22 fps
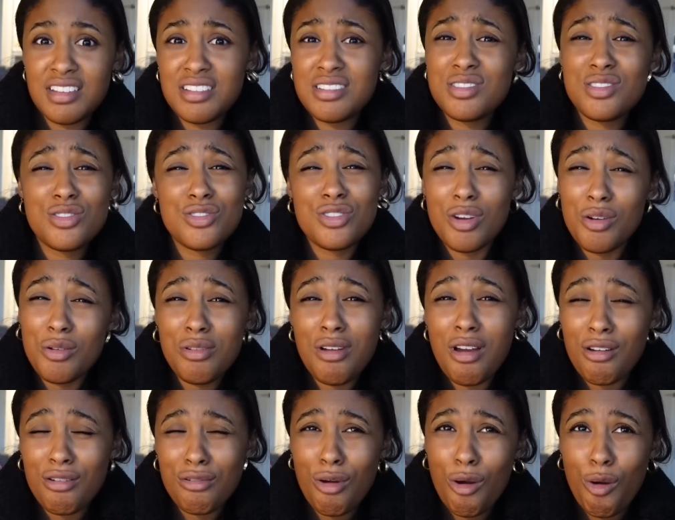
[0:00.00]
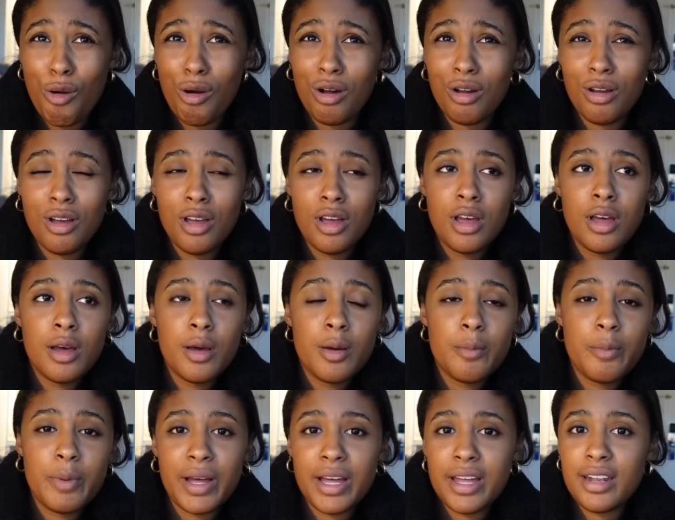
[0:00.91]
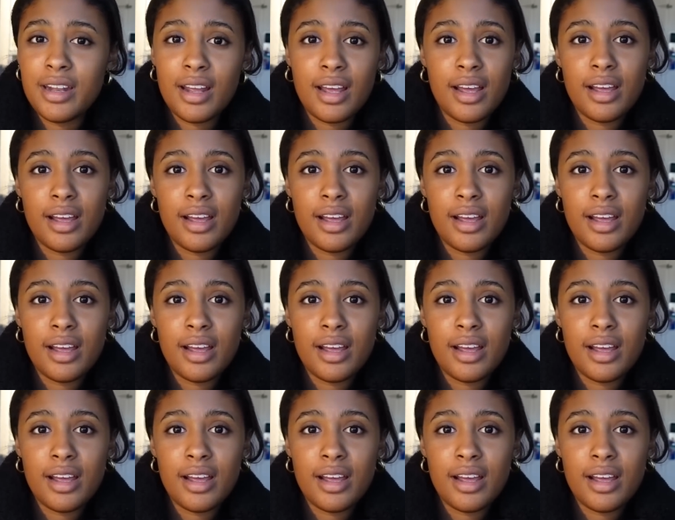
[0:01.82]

It's so not cool. But